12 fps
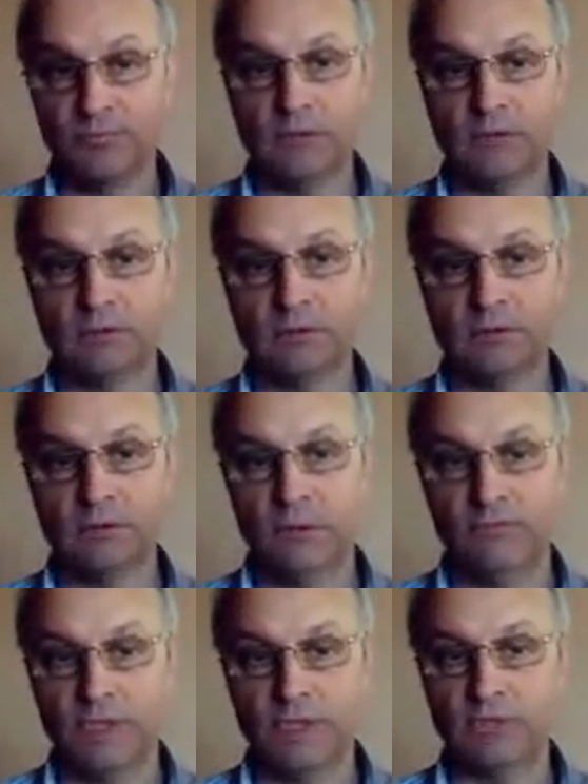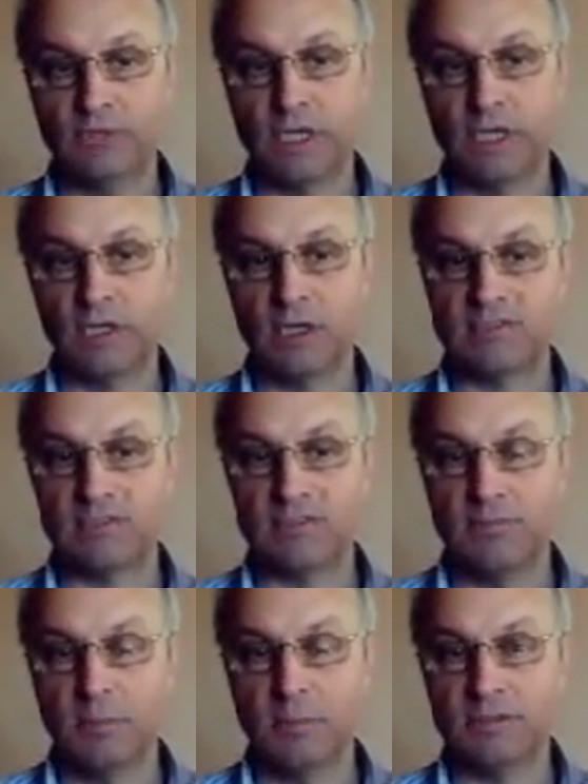Now, this video is getting on to
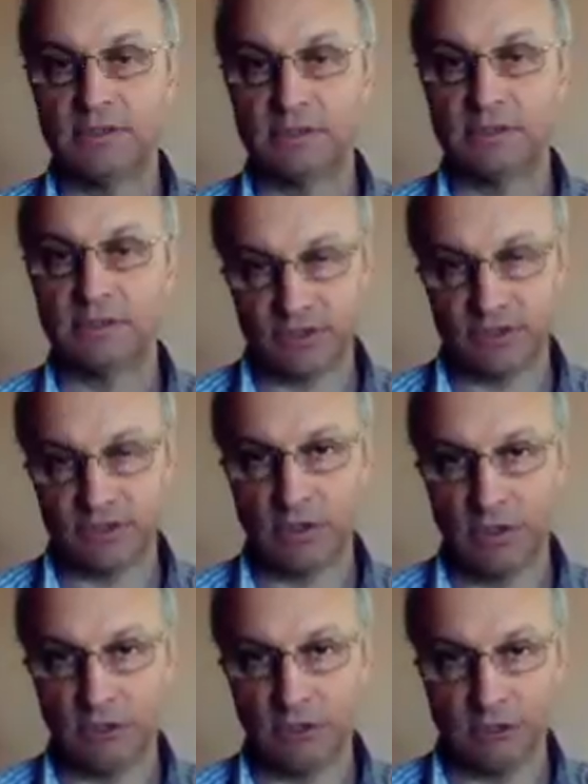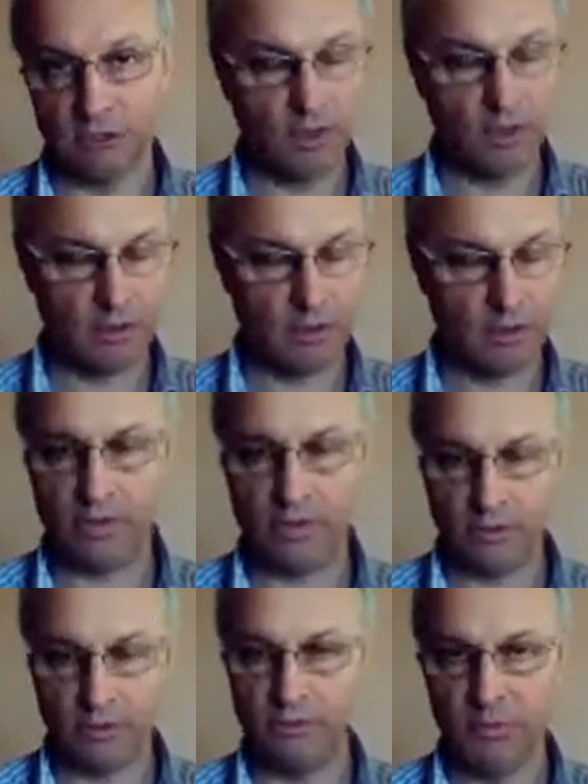7 minutes. I've still got
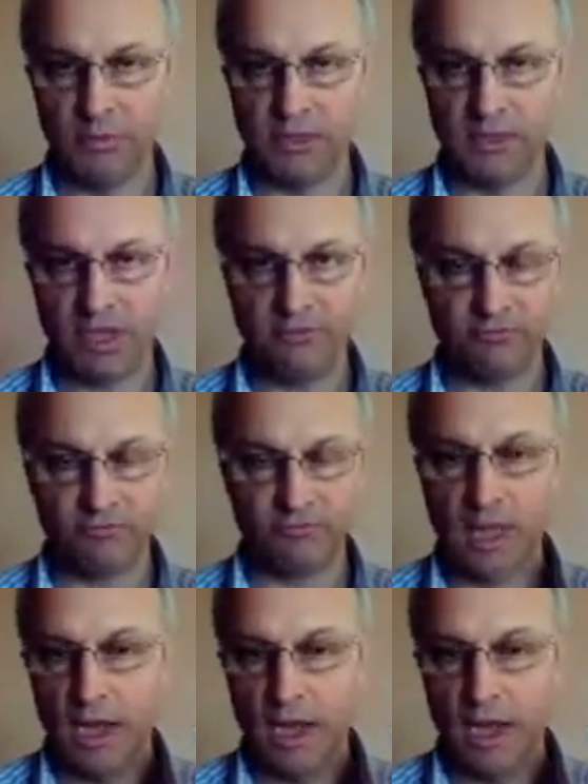3 minutes left.